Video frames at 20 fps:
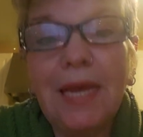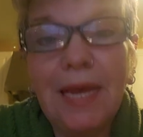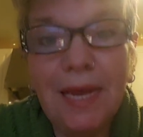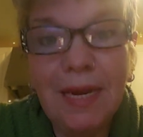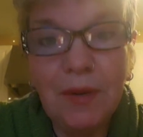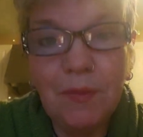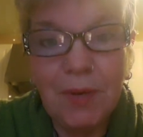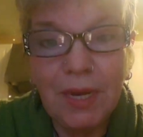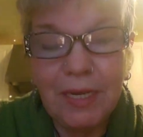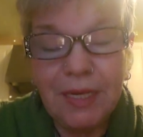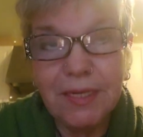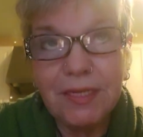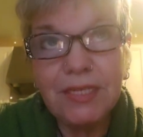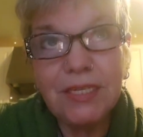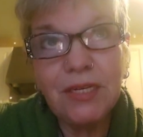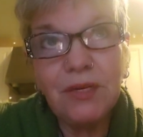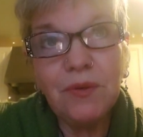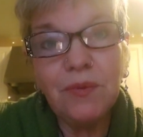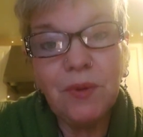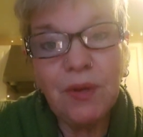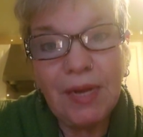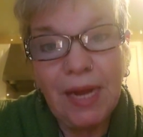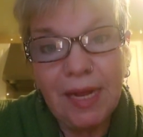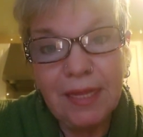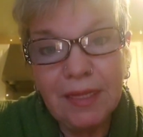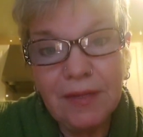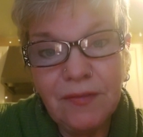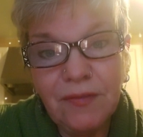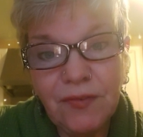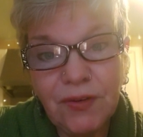Anyway, so Rhode
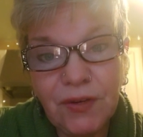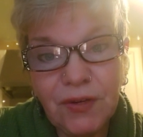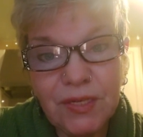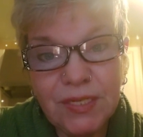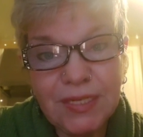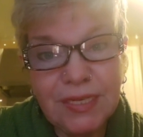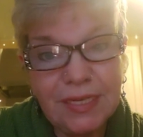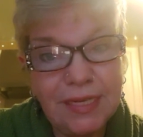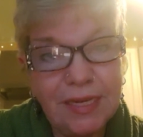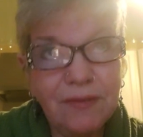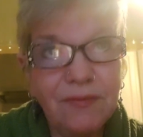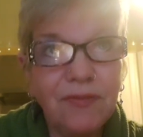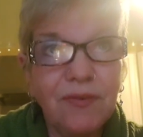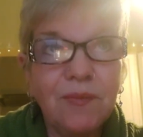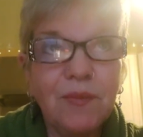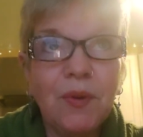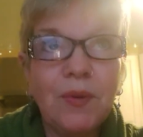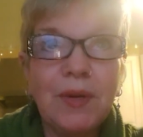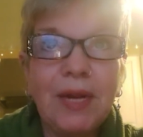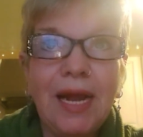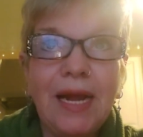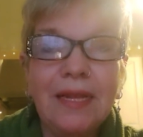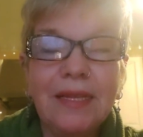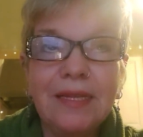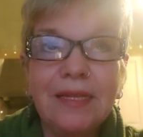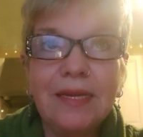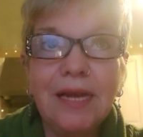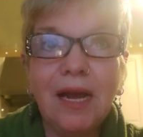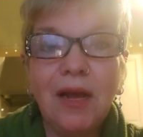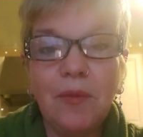Island first, and then from Rhode
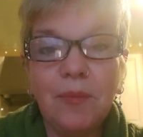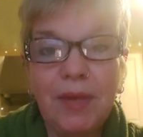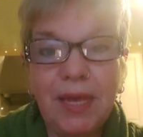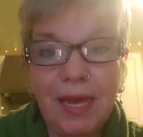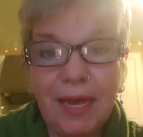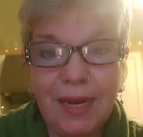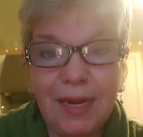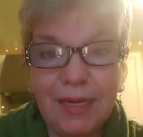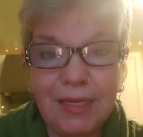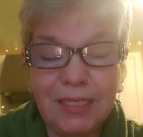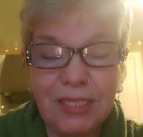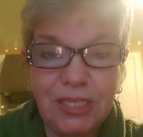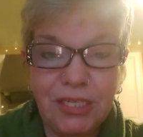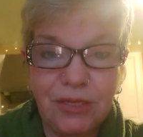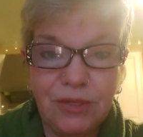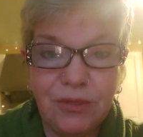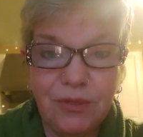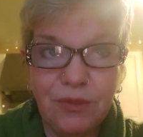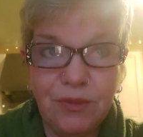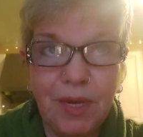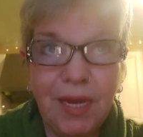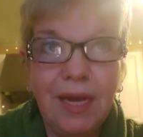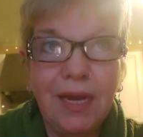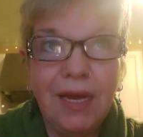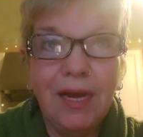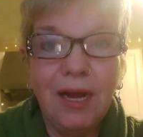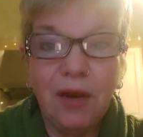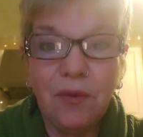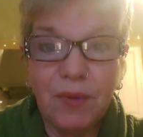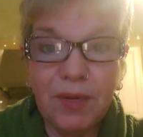Island, I'll be heading to
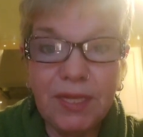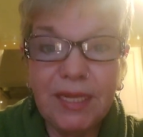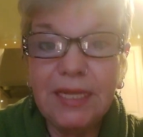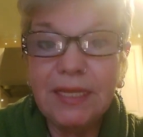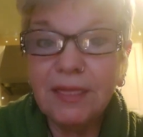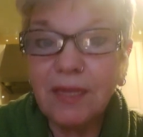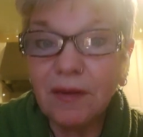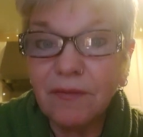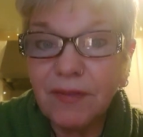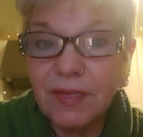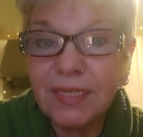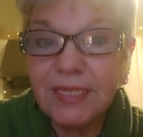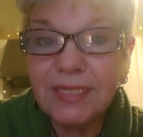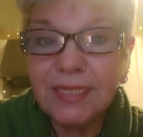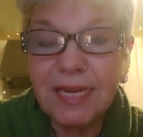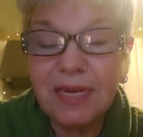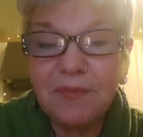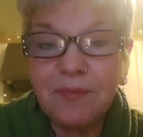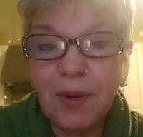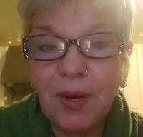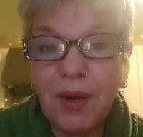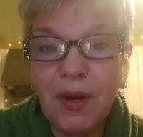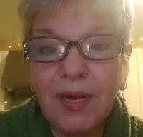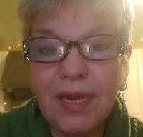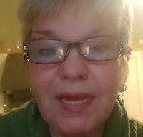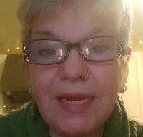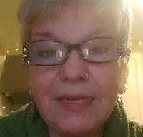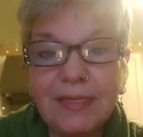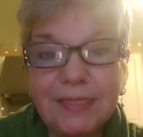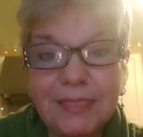a really lovely state
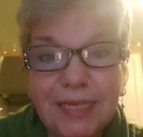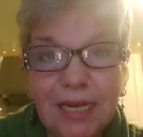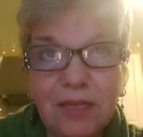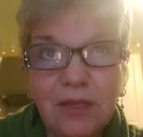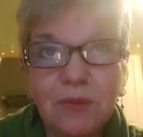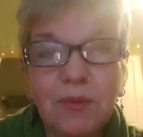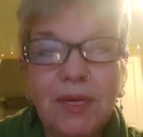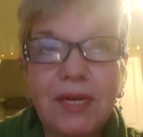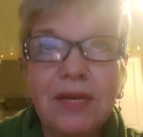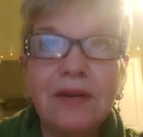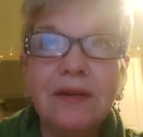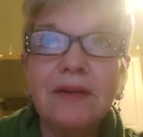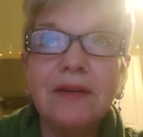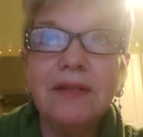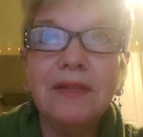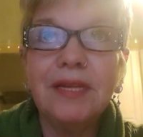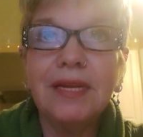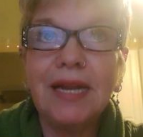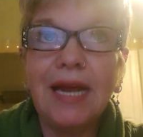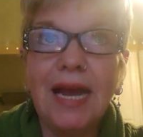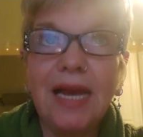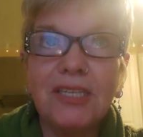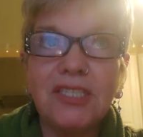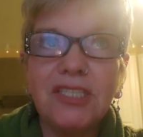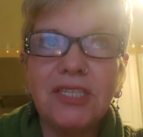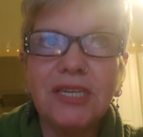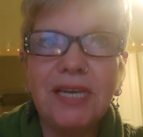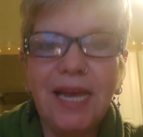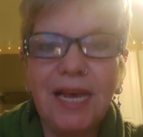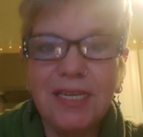park in Delaware that
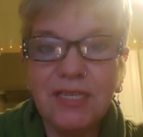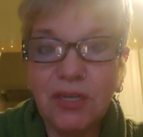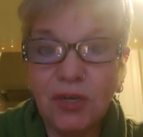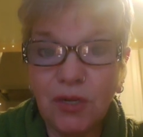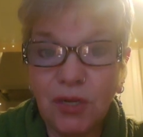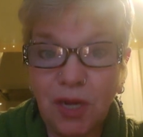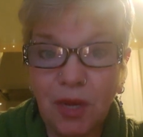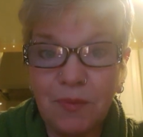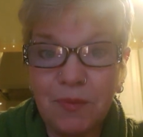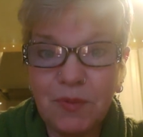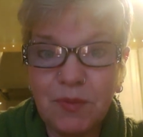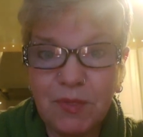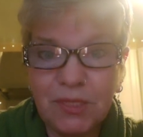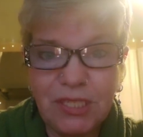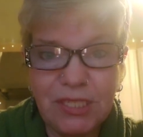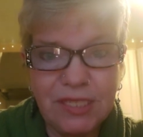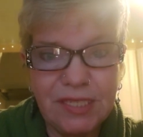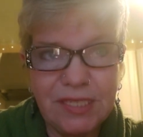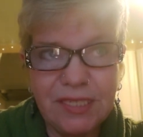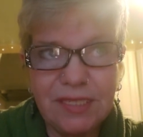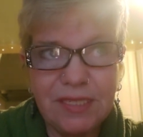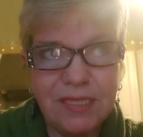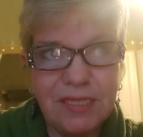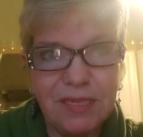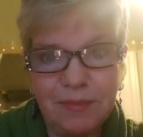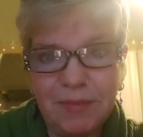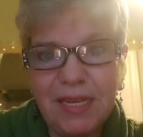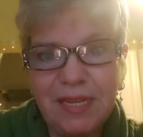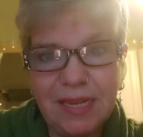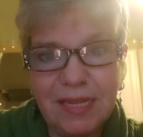actually has hookups, which is,
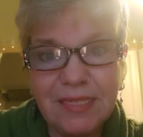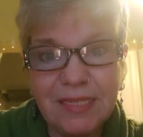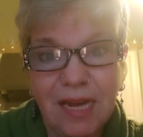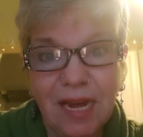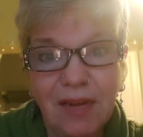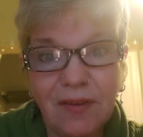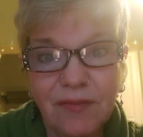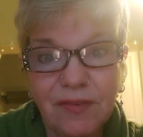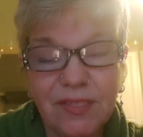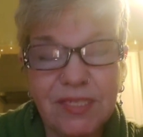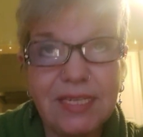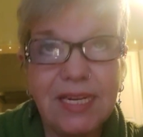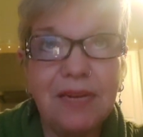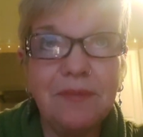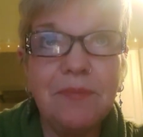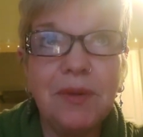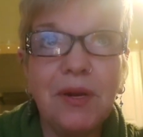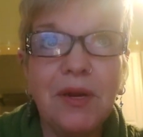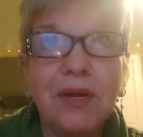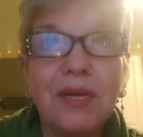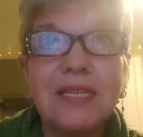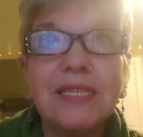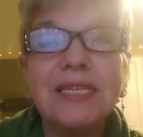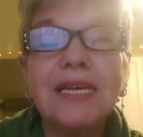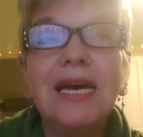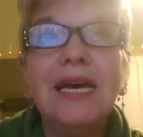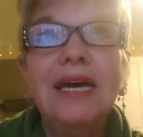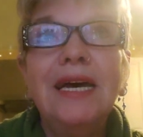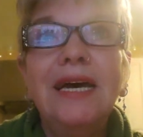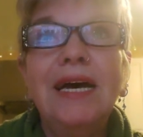to me, that's odd for state parks.